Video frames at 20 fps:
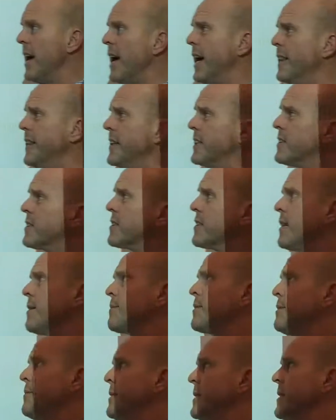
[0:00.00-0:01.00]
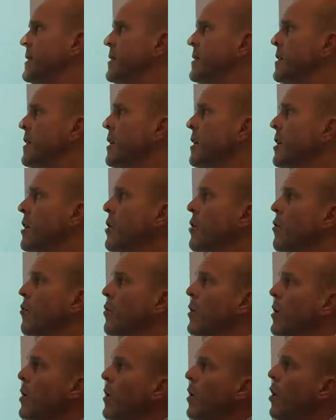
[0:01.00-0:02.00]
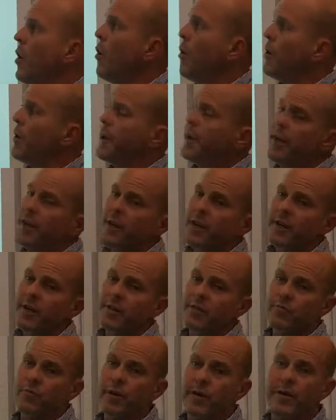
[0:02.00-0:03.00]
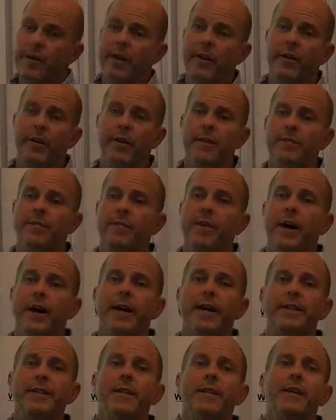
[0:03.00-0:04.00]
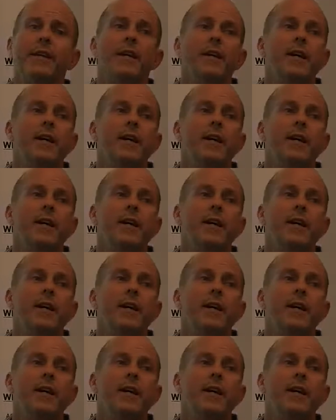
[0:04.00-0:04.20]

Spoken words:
And these subcommittees will hold hearings where they'll invite